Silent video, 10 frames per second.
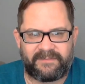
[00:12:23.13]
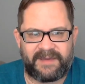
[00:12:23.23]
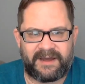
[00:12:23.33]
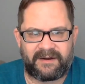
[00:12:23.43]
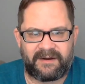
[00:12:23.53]

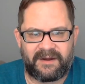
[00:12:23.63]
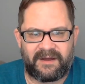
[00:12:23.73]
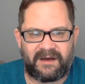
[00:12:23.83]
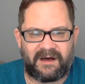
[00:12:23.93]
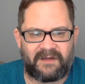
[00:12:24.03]
better.
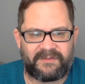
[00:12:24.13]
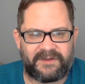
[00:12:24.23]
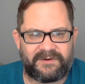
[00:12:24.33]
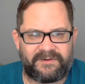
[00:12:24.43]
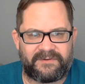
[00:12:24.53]

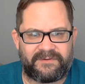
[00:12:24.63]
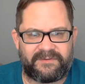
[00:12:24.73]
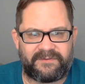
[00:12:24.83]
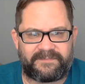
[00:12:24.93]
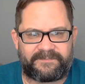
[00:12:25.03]

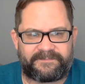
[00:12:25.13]
Although